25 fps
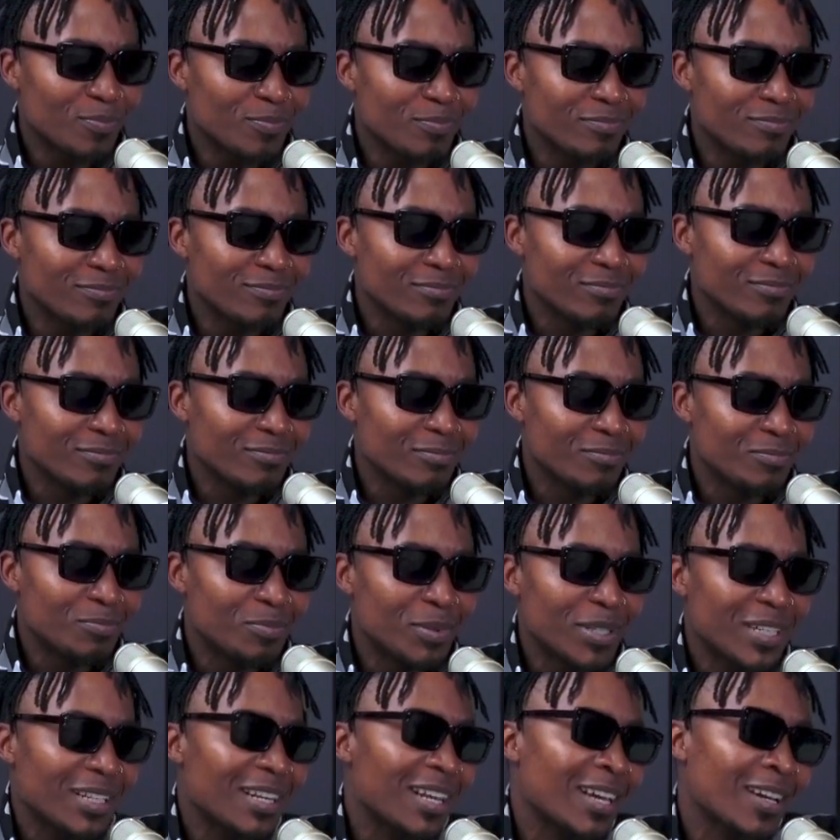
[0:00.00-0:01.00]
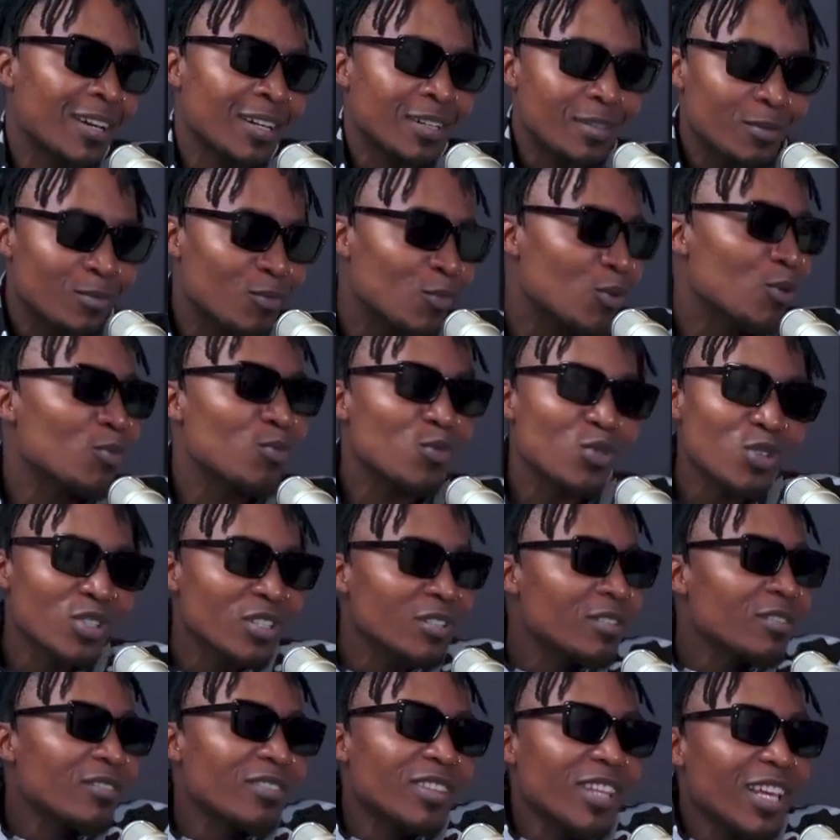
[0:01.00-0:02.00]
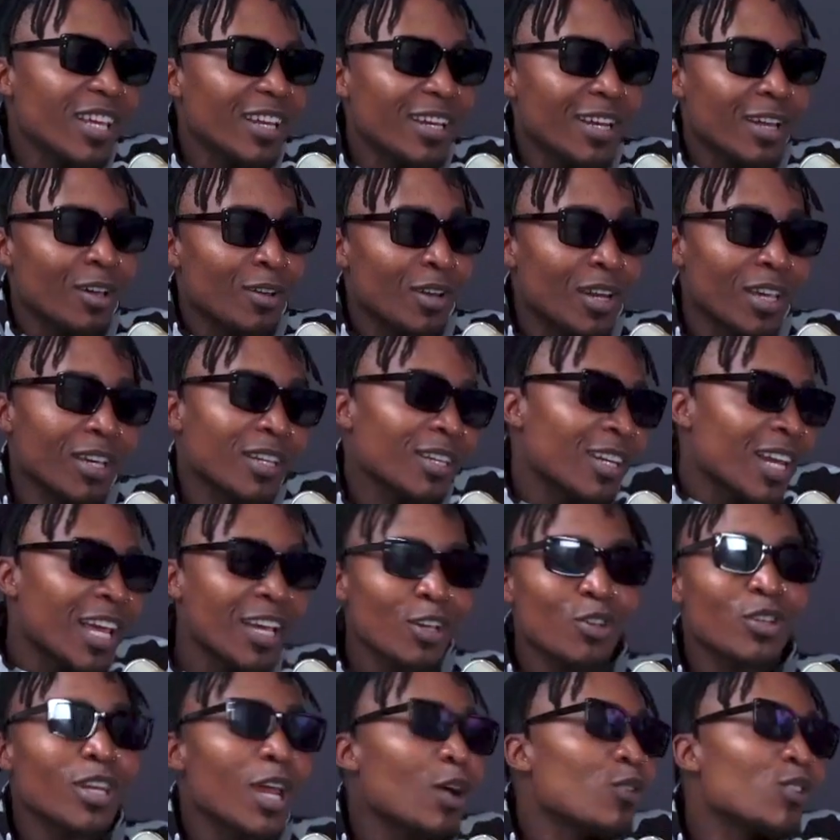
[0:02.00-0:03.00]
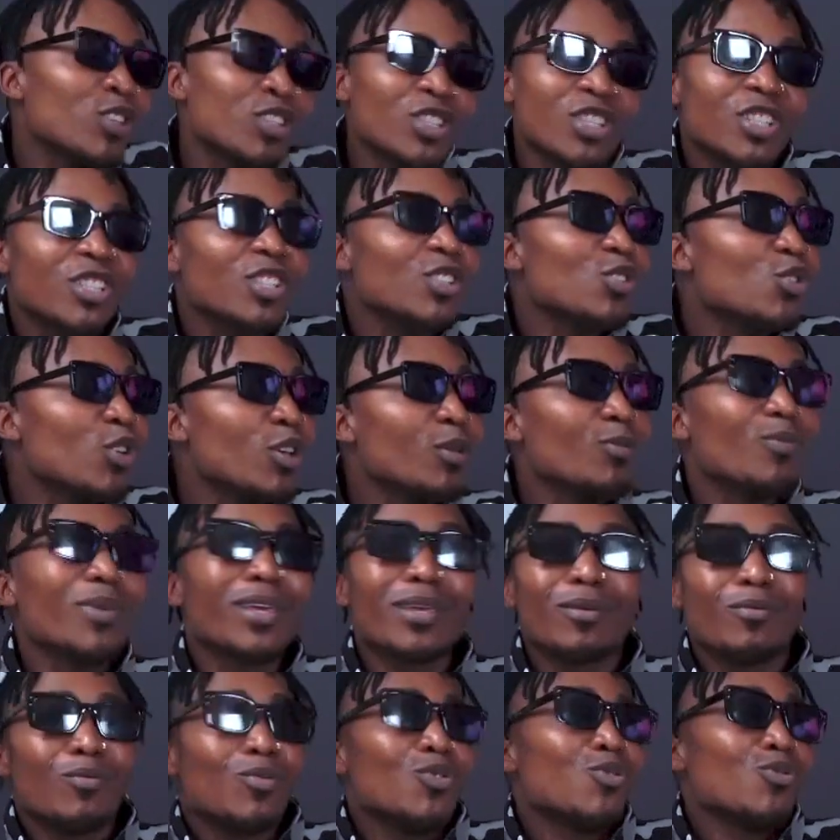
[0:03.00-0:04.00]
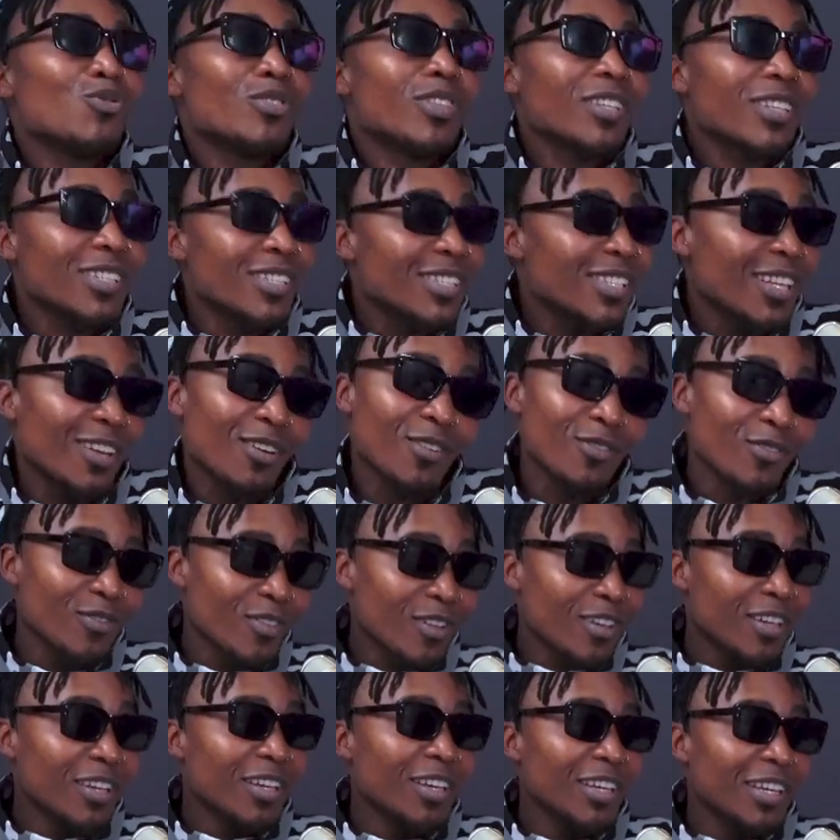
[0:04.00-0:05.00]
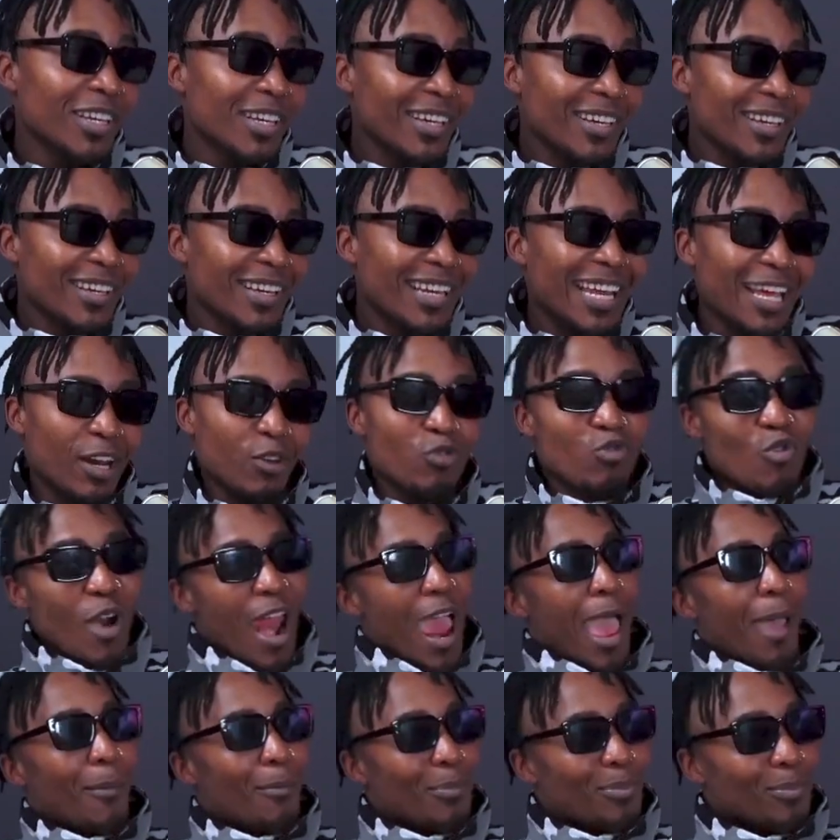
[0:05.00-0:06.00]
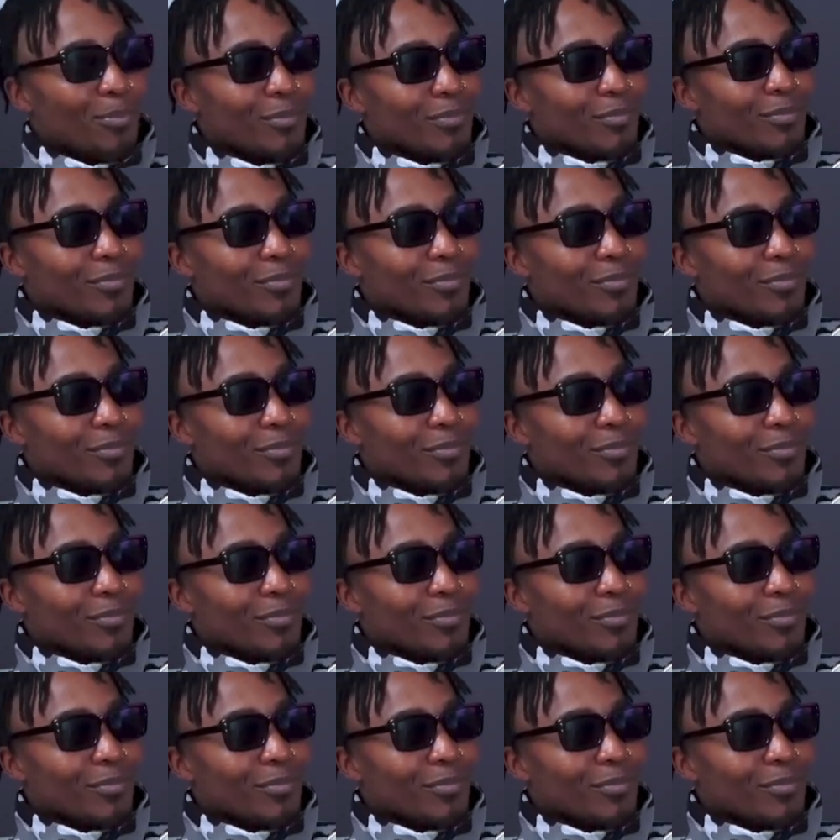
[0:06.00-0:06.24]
been like a more musical thing now? Like now you just enjoy making music instead of rap.